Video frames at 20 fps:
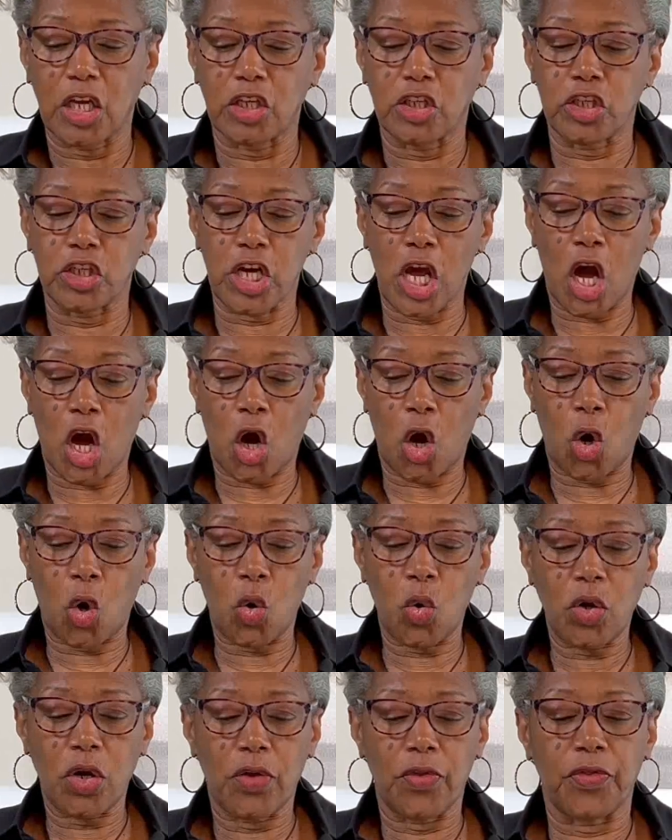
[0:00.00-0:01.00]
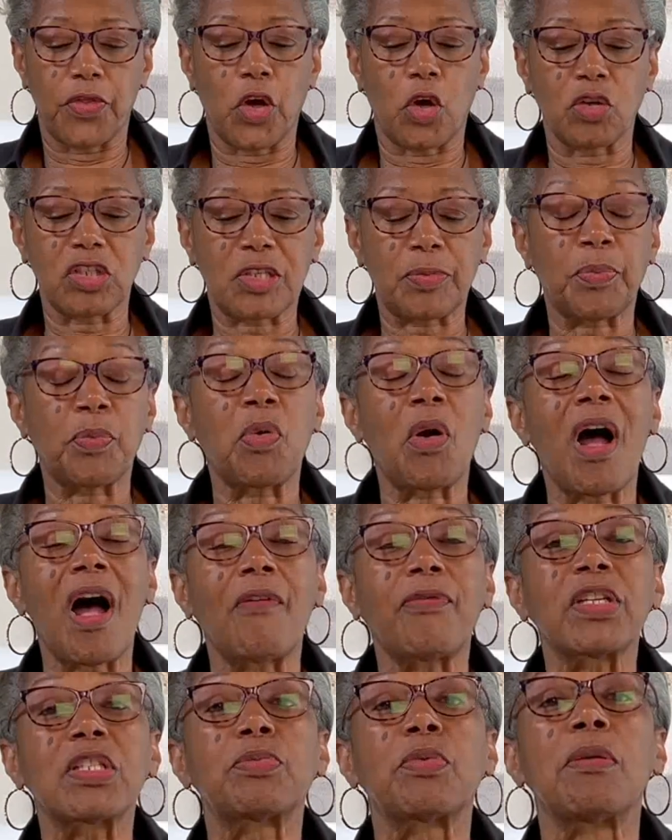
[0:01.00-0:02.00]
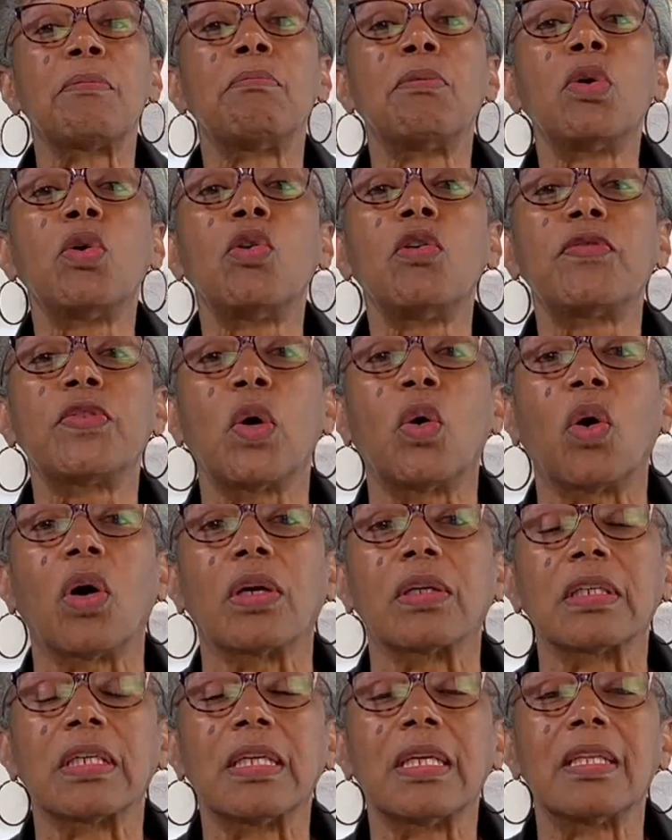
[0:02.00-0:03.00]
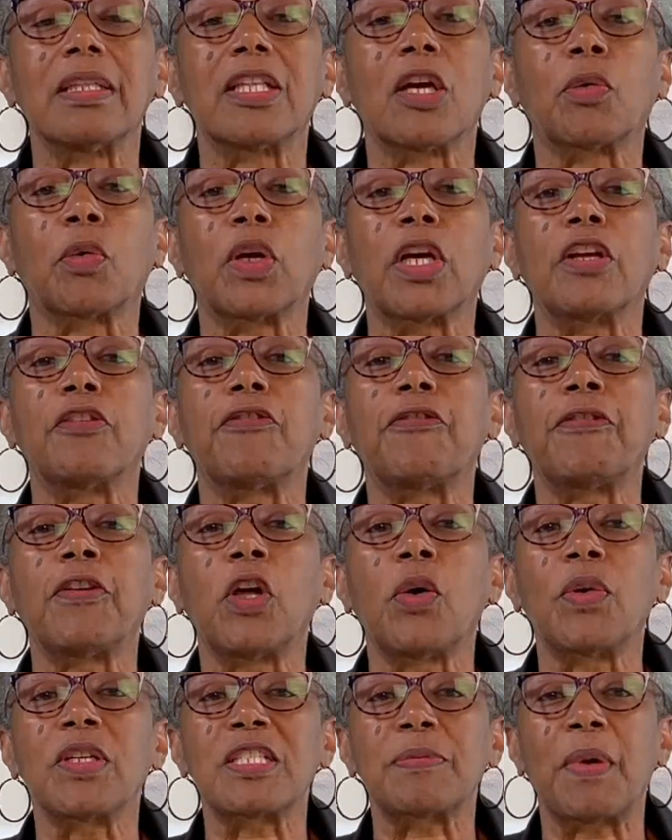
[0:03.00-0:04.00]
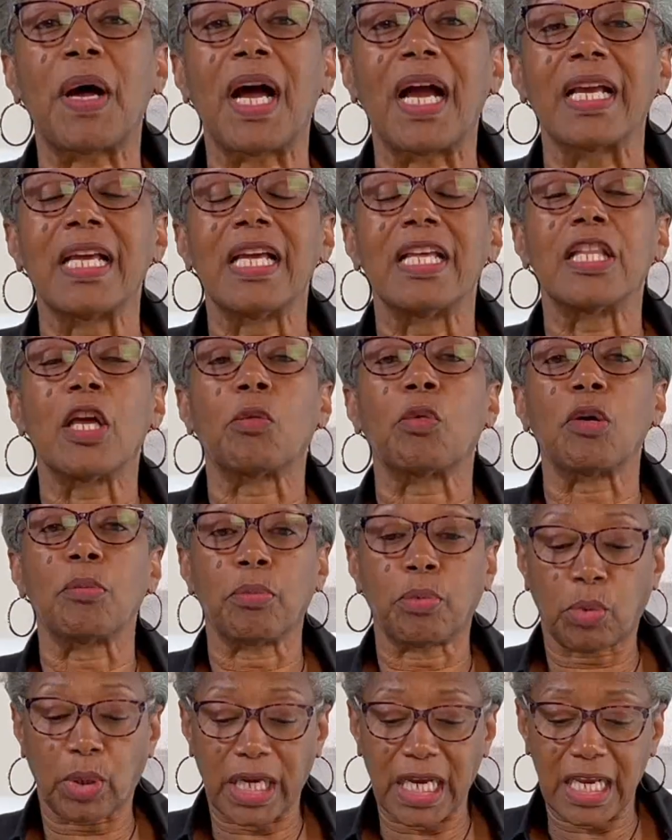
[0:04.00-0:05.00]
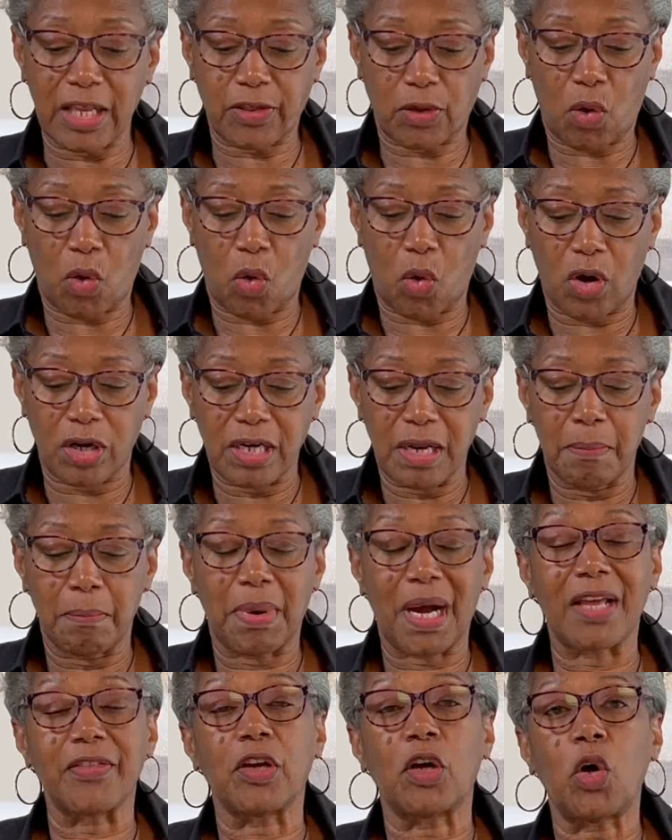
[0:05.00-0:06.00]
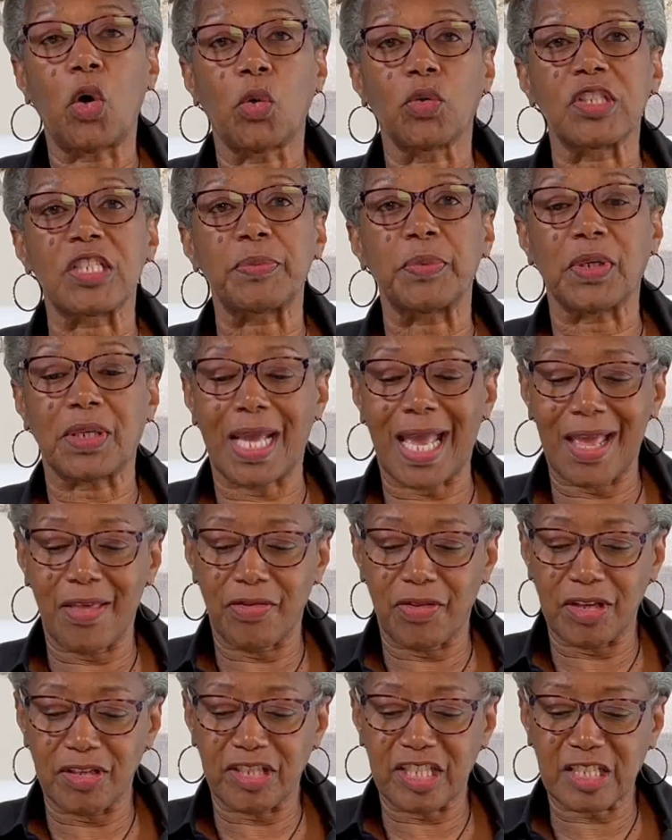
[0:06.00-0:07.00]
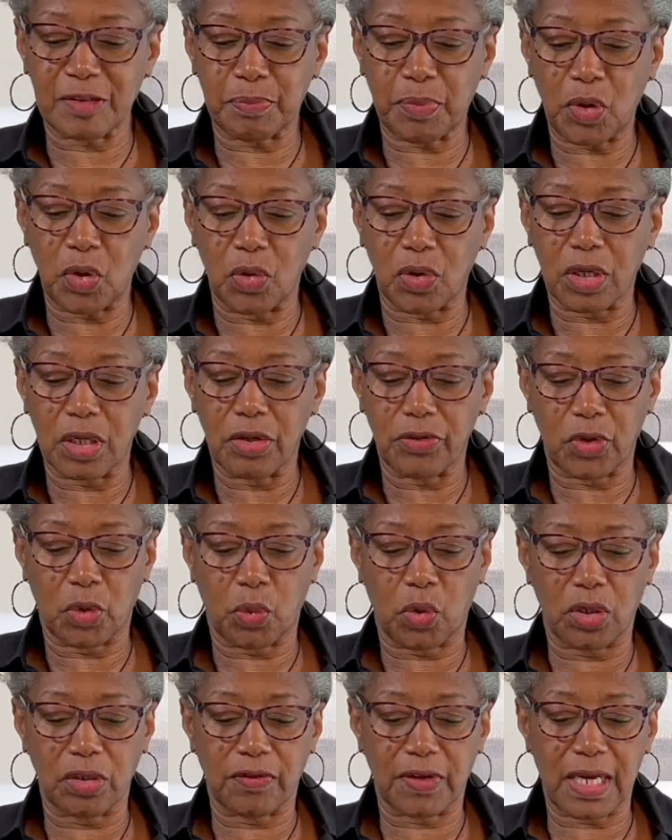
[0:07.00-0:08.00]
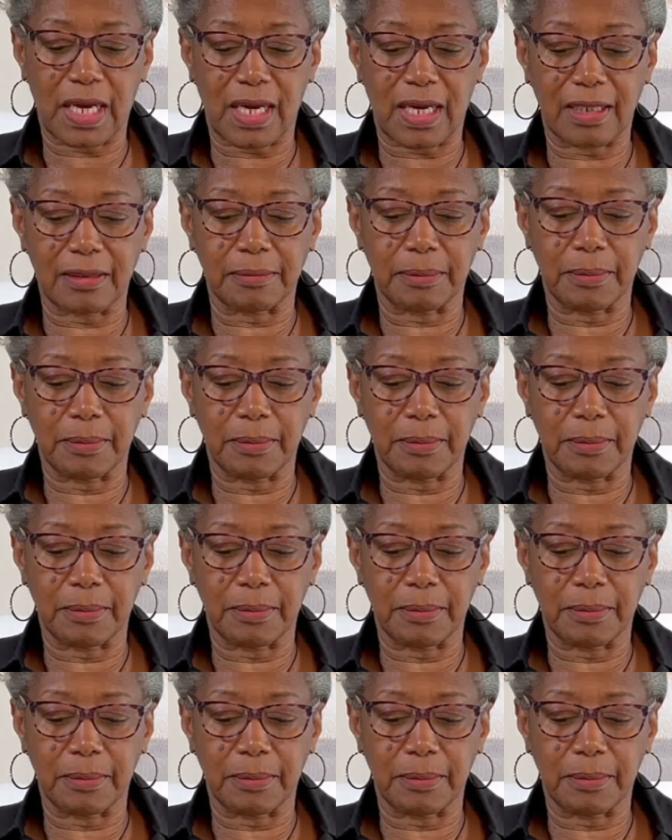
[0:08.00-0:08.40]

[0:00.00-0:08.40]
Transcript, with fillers: No, those prophets were moved on, they were influenced by, they were breathed on by the Holy Spirit, and they spoke the word of God.